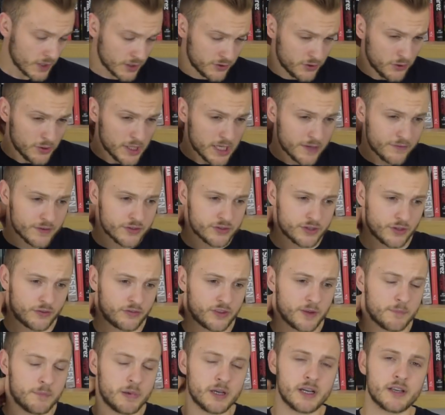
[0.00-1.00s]
even
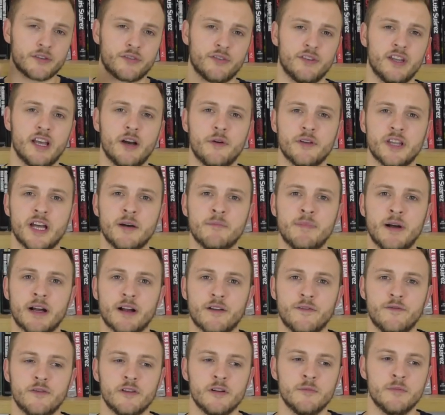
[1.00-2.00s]
just the personnel in that
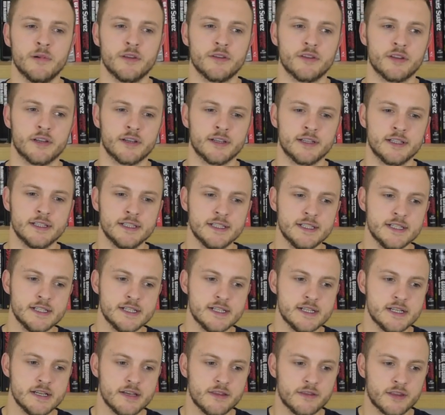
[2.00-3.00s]
back four, but the
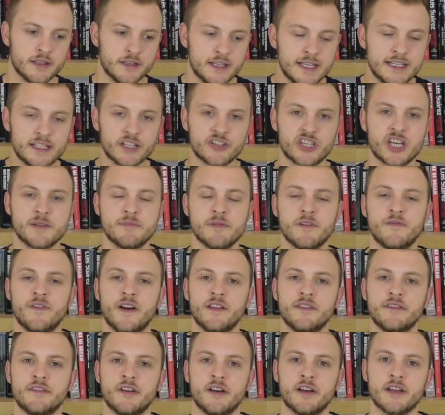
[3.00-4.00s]
leadership of
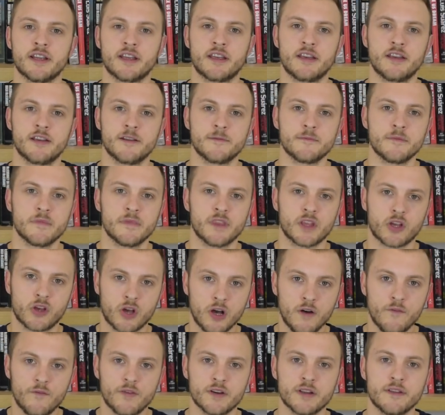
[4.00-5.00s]
Van Dijk, the
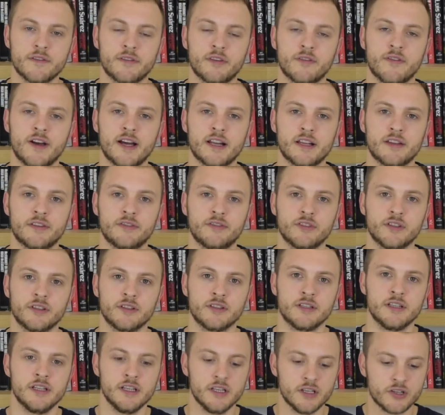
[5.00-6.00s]
confidence of
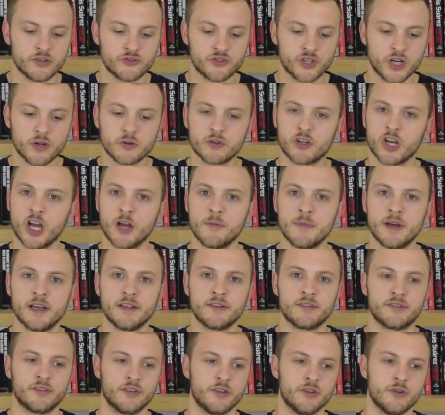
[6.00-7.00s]
Alisson, Joe
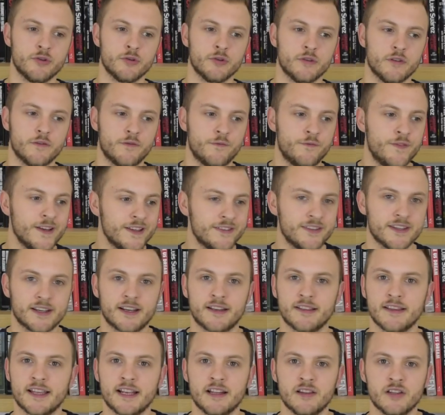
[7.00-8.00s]
Gomez, who
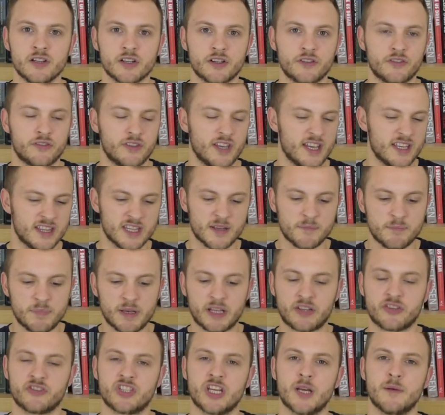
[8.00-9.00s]
physically looks in the
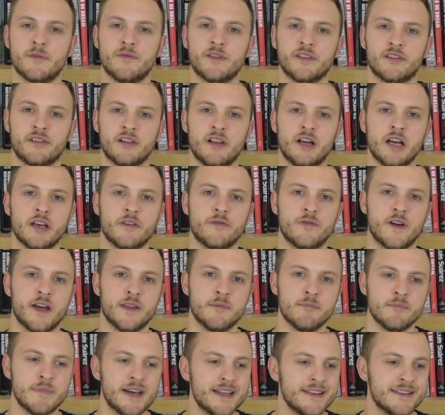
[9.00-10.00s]
best shape of his life
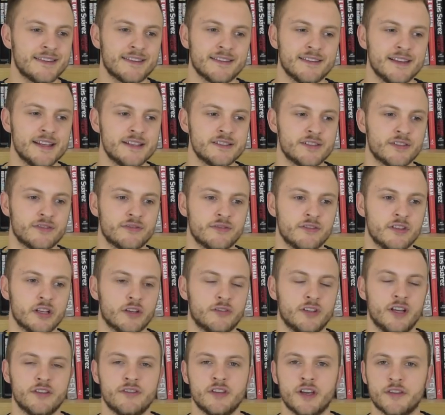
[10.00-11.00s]
and mentally just
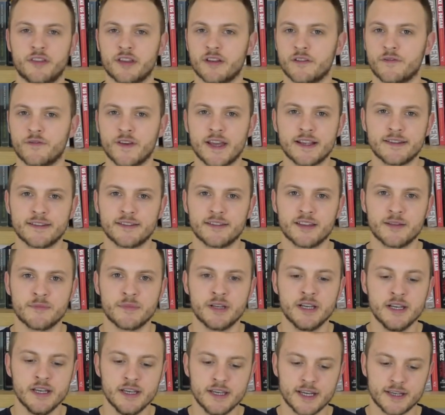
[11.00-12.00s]
looks like nothing fazes
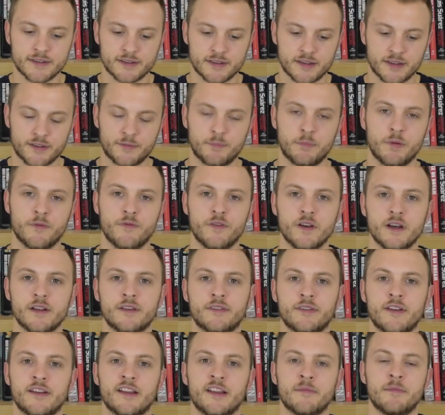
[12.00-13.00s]
him. He's in his preferred
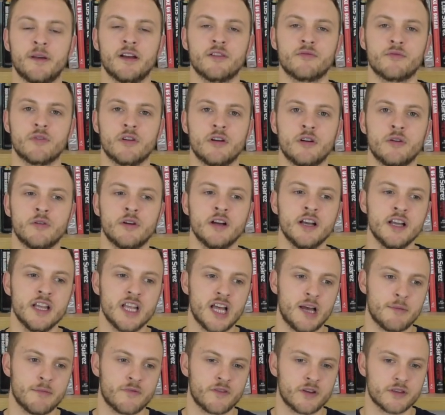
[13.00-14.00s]
centre-back role.
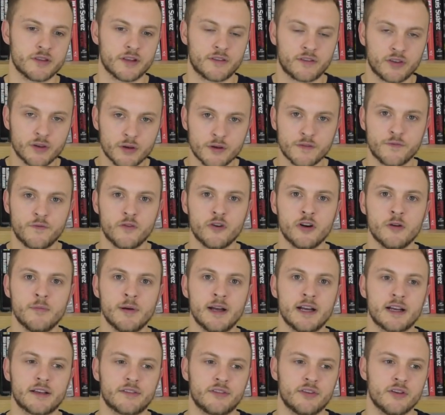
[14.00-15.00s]
And we've got the two
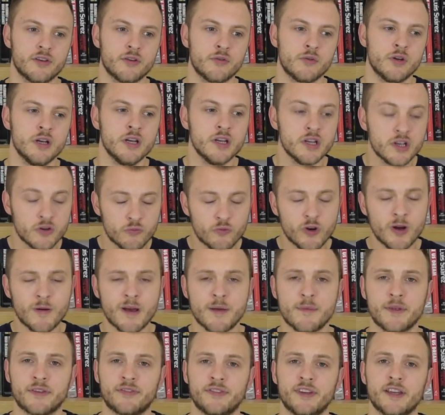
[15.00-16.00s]
full-backs who will
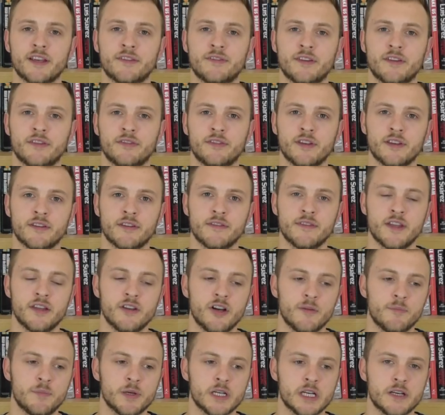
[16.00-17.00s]
make mistakes this season. They're
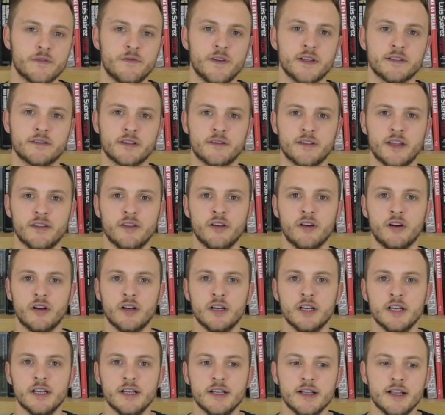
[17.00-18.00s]
not perfect, and they're
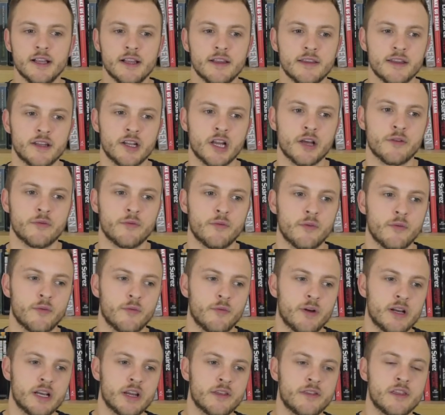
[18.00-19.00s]
not, you know,
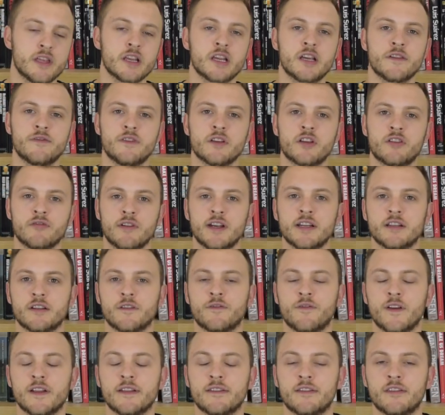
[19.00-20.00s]
when you think of the great
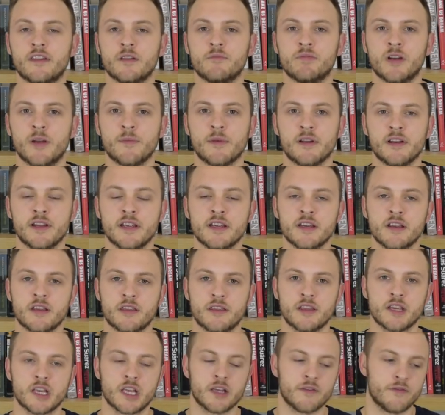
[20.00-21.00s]
defence of the Premier League, you
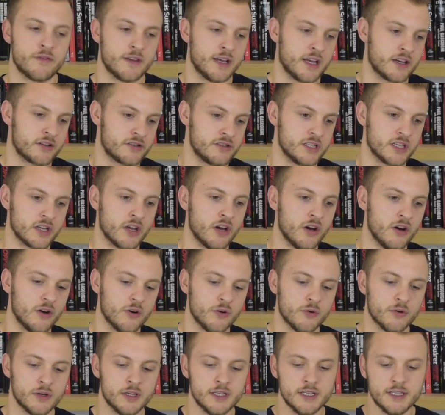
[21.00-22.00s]
think of the Ashley
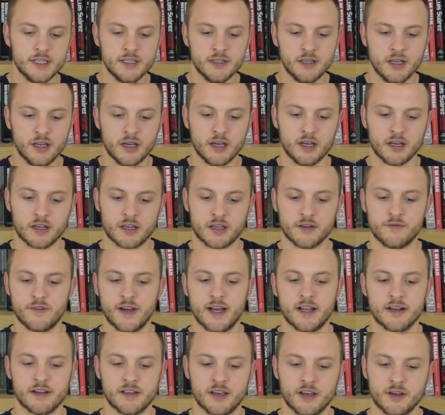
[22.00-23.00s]
Cole,
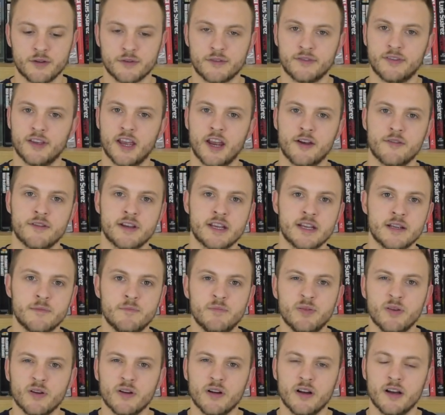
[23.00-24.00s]
Cavalio, Terry,
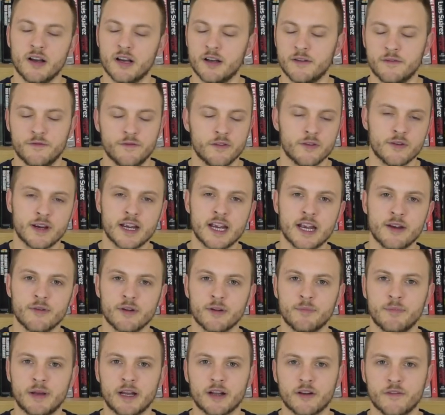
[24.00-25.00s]

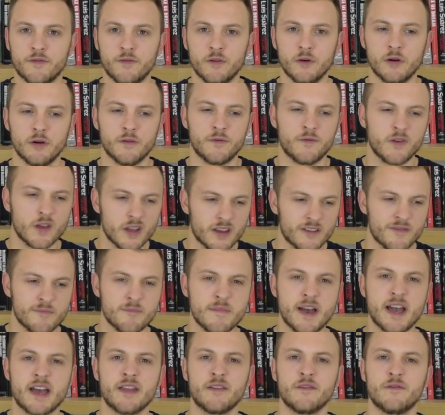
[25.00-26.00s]
Ferreira back four, full of
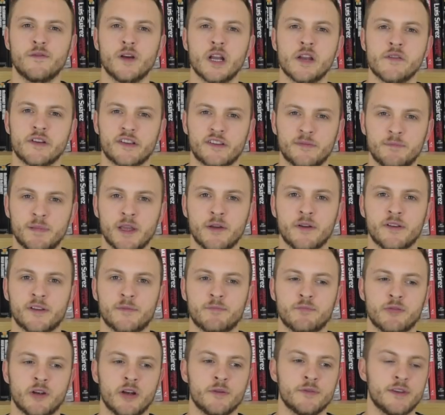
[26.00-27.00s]
men, full of
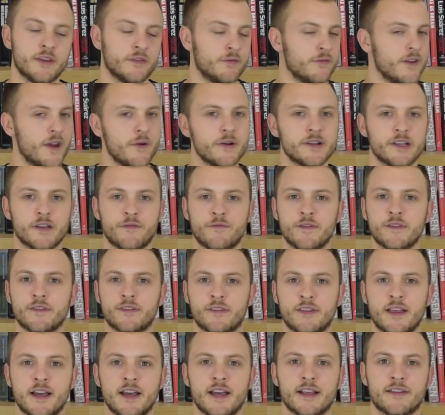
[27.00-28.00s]
experienced pros. It's very different
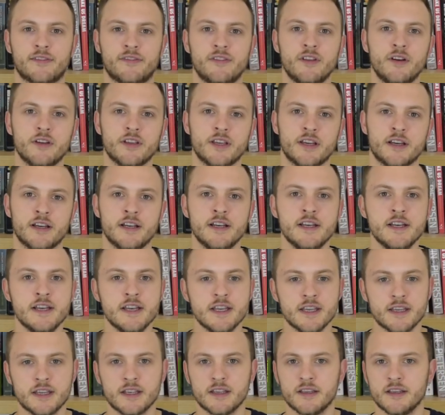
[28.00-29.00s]
to that. It's not your,
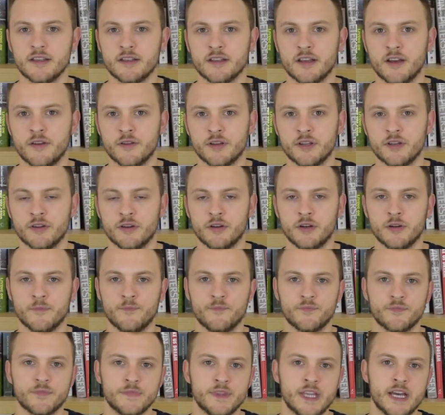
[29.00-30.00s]
you know,
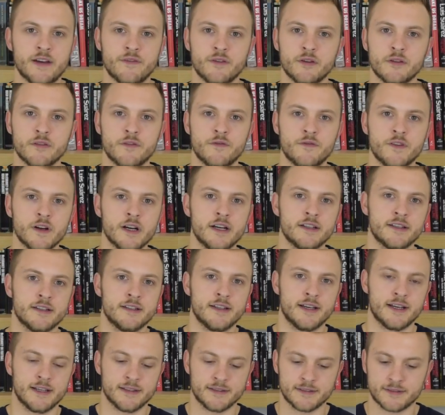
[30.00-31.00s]
your Neville,
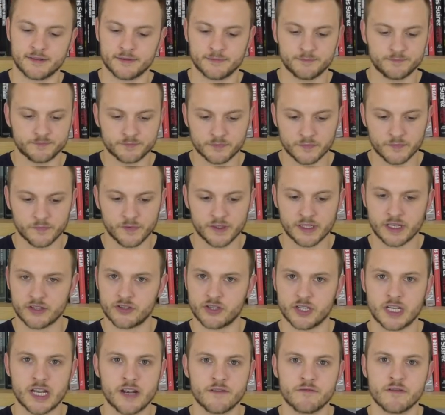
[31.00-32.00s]
Ferdinand,
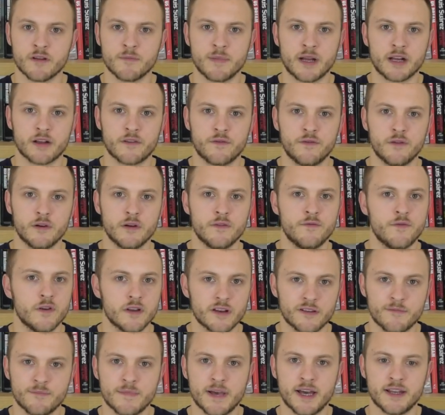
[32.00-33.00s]
Vidic and Evra back four
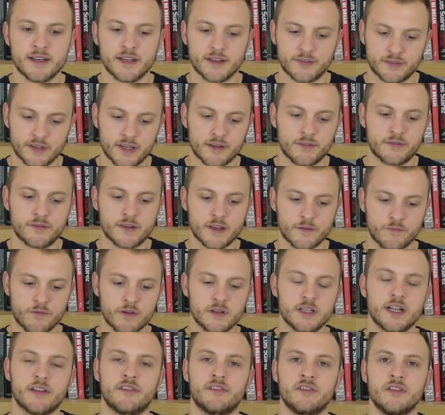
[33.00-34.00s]
full of men. It's
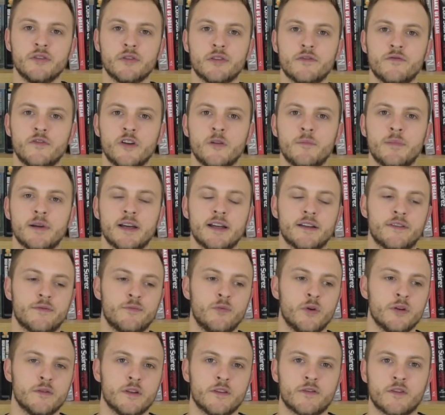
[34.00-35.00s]
different, it's youthful, but it's
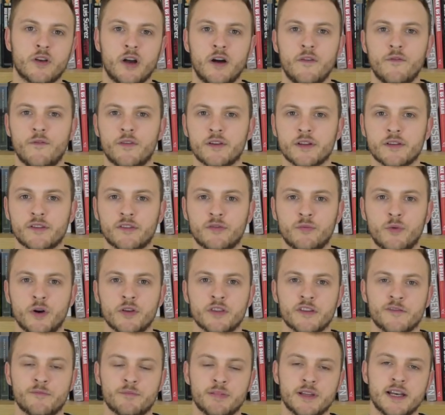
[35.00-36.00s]
one of confidence,
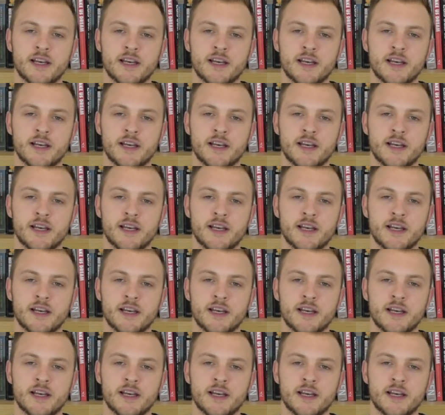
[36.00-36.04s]
one of